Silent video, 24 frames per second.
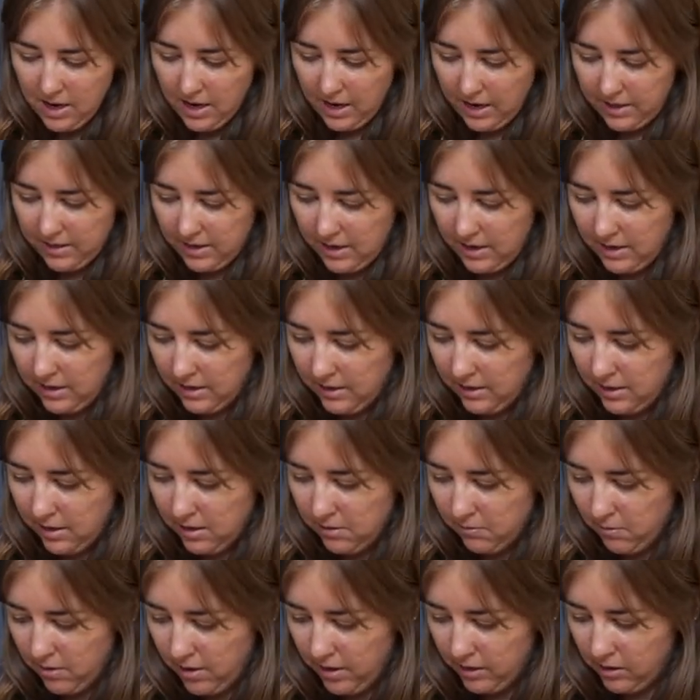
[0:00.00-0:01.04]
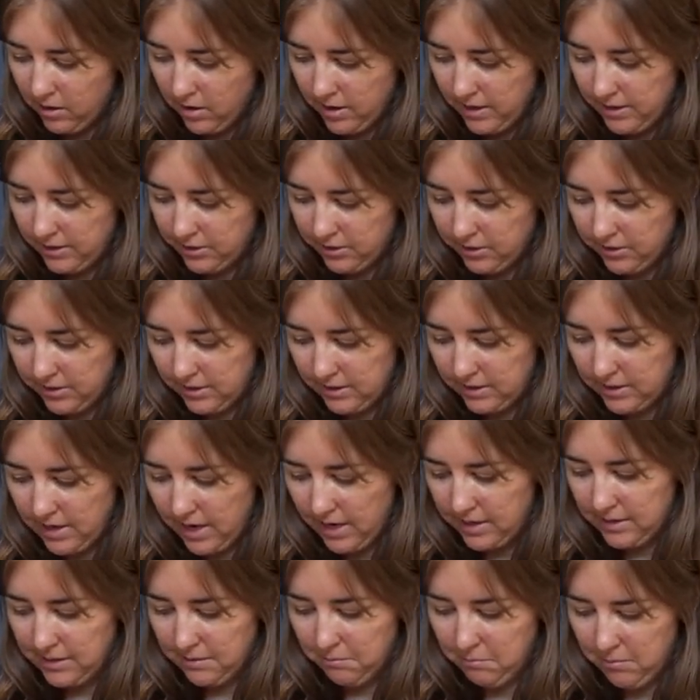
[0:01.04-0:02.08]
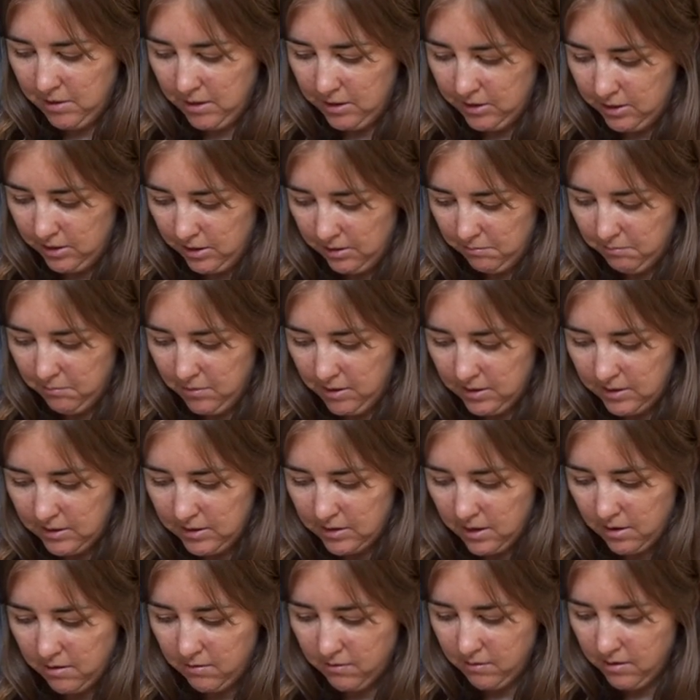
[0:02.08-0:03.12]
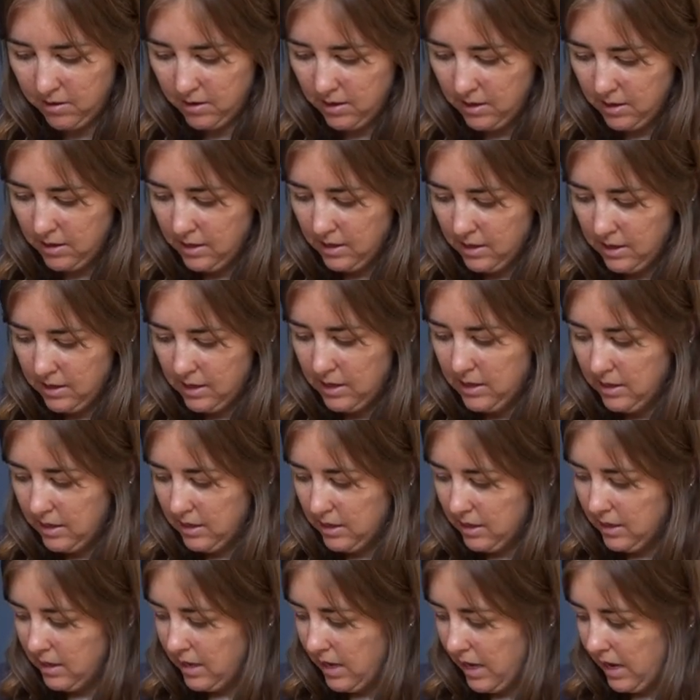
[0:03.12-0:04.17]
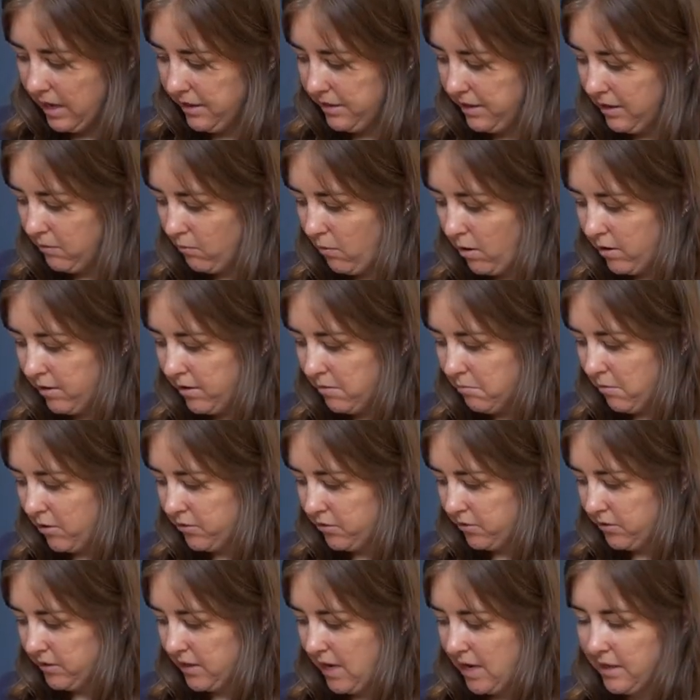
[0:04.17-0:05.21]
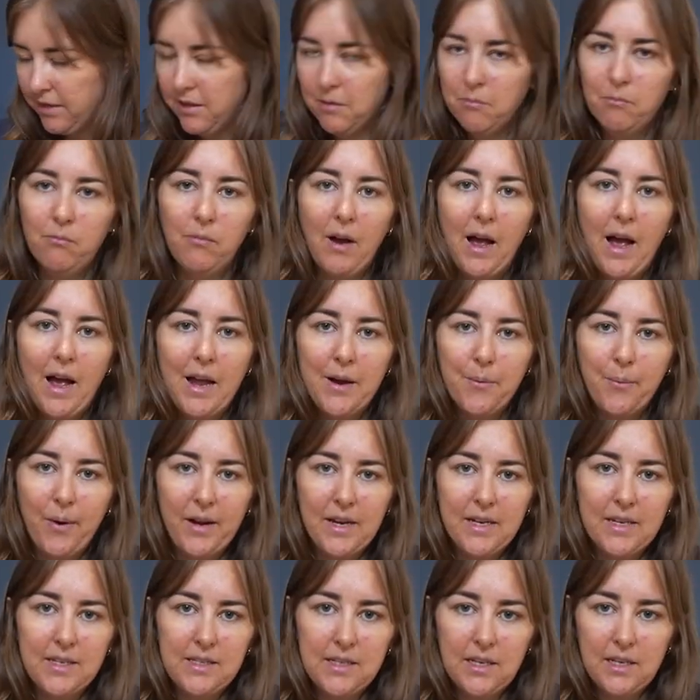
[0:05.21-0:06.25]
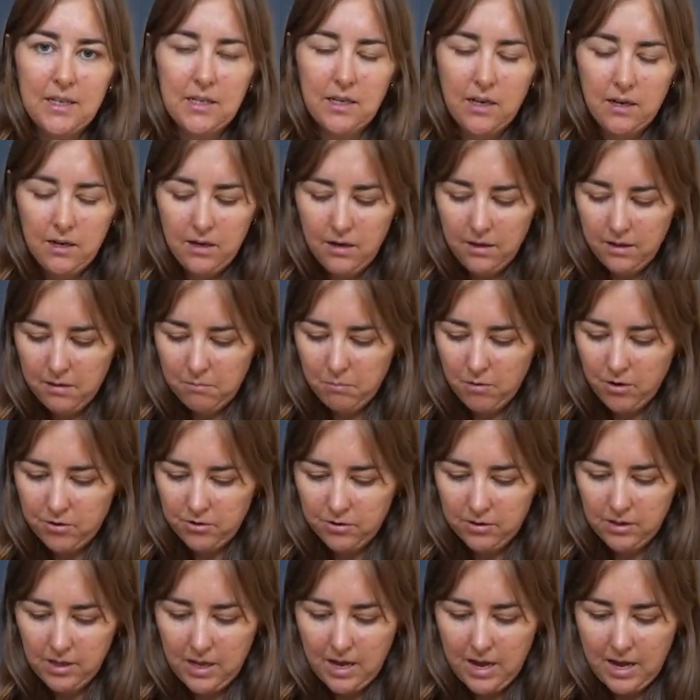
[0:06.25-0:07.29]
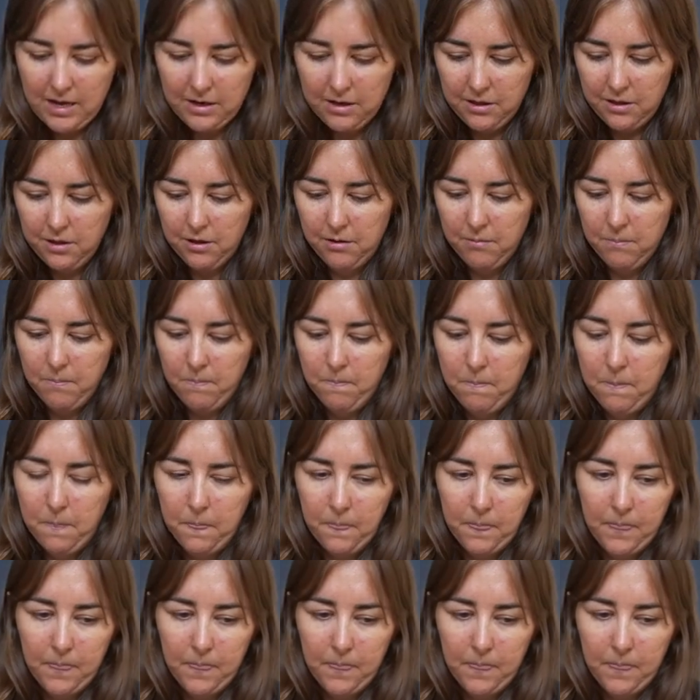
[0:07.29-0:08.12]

And then the other one I got is just a size medium, so I think one of the models had them high-waisted, another model had them,